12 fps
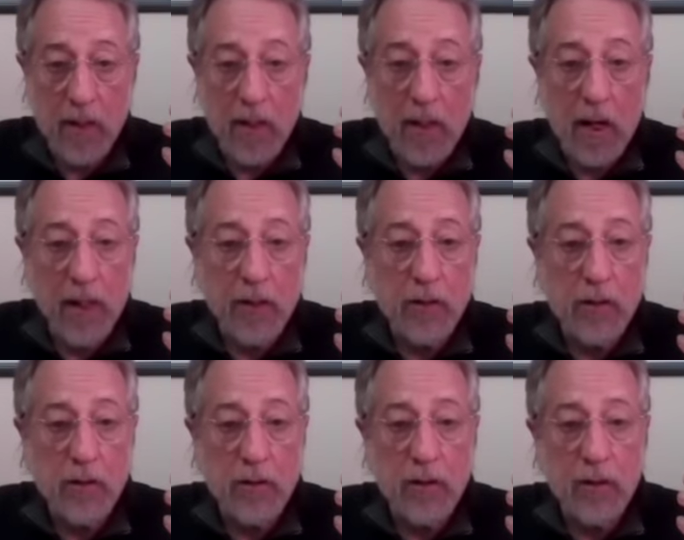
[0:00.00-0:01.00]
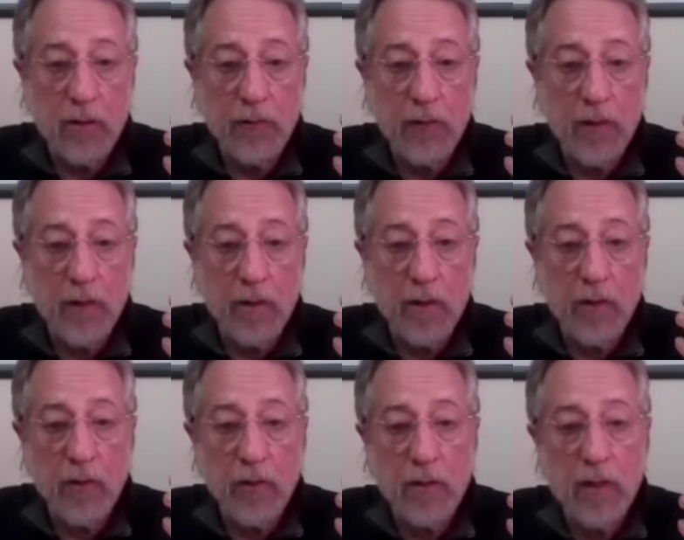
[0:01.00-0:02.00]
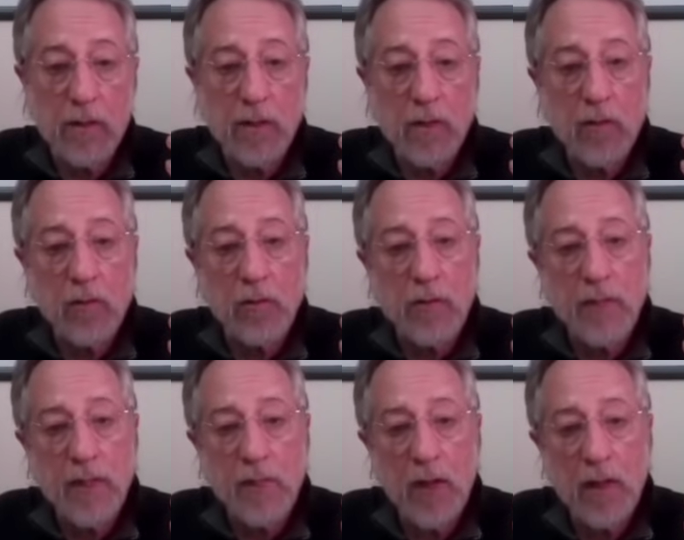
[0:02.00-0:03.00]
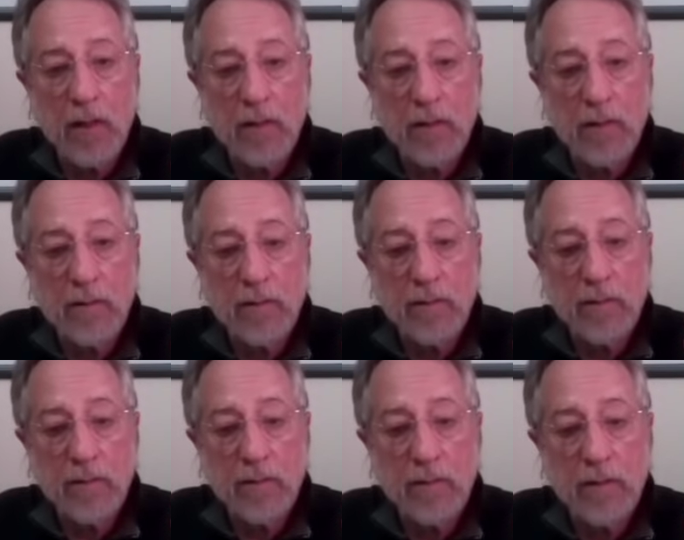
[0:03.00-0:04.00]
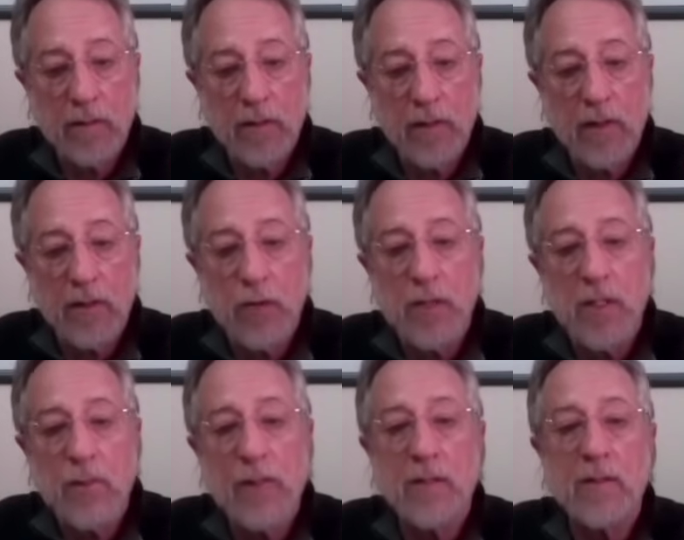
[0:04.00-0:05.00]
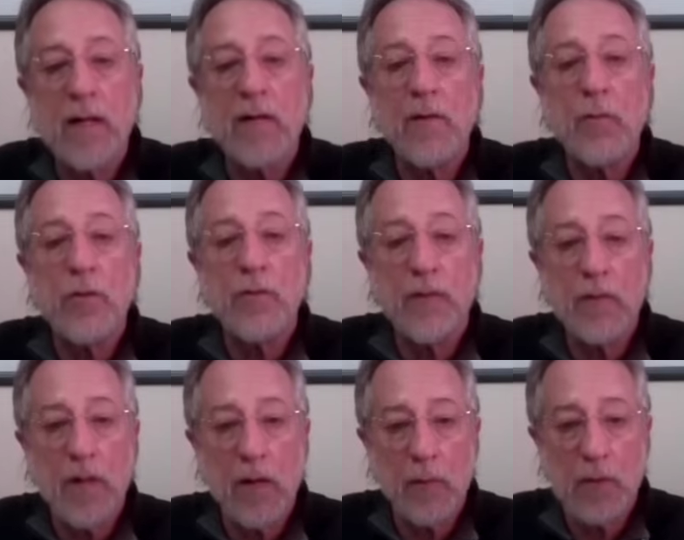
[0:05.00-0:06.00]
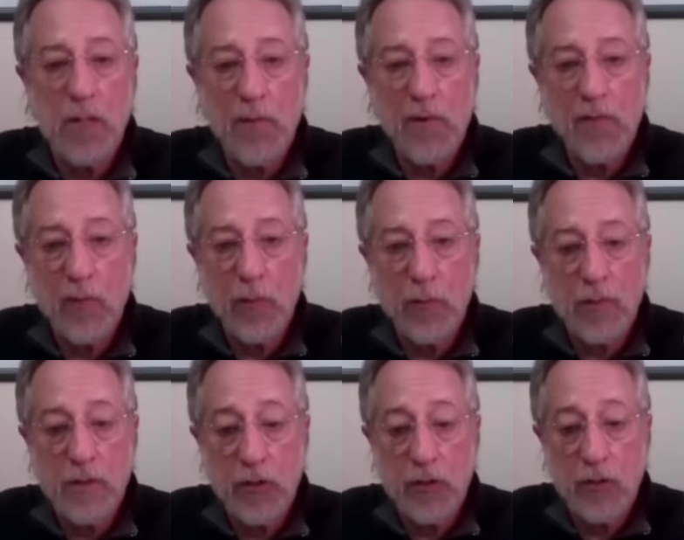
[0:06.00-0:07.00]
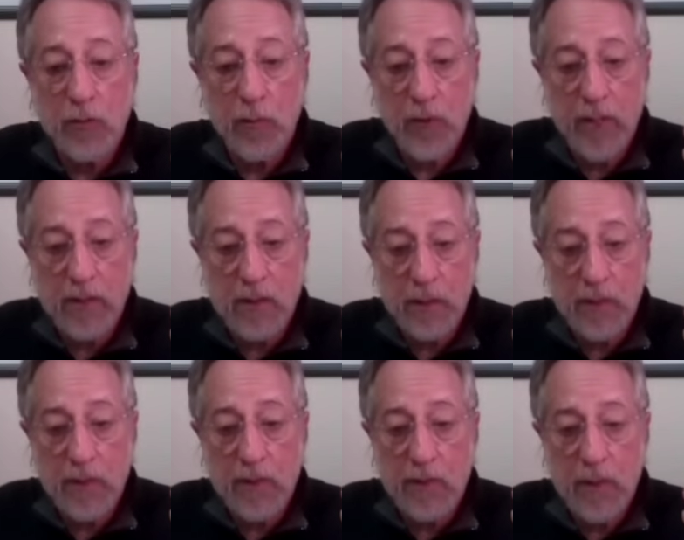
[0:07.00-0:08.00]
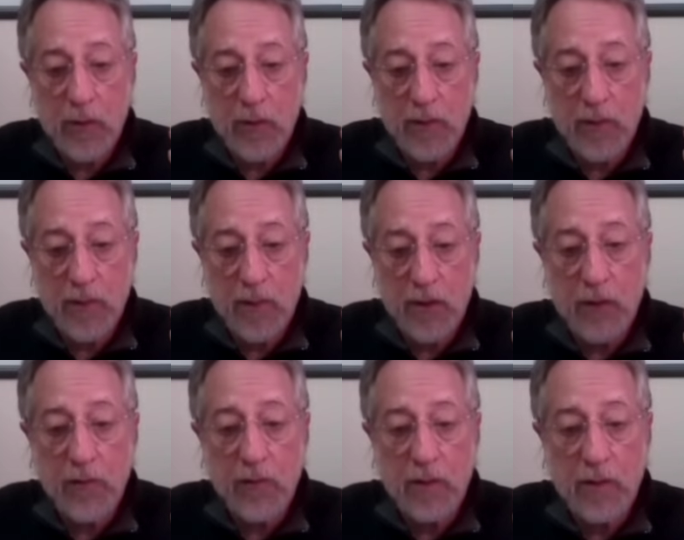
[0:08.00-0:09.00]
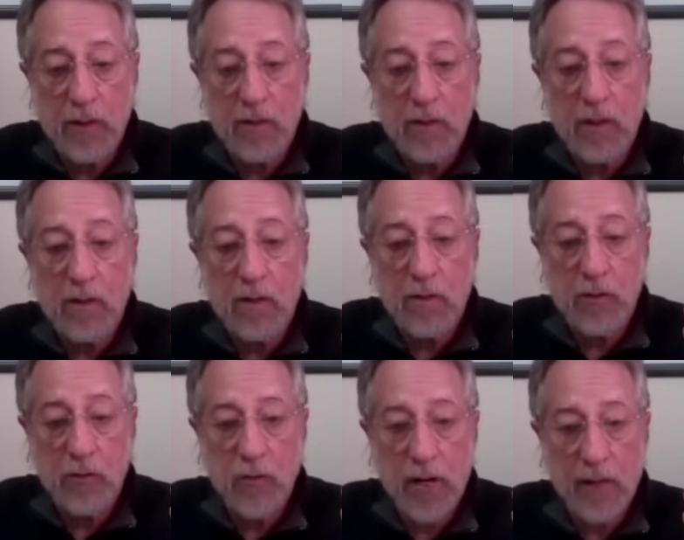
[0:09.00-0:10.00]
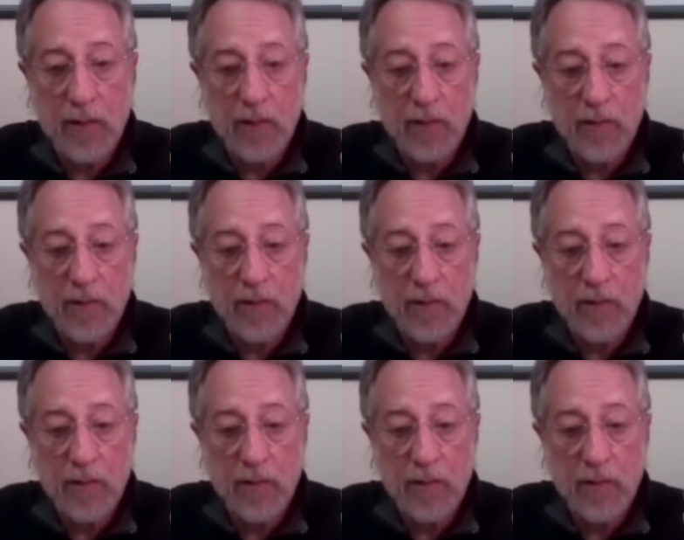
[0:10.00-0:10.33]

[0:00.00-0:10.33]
I just looked at the fear and realized, oh, it's my mind. You see, because I was feel I was coming from a position of presence because I was diminished physically in strength.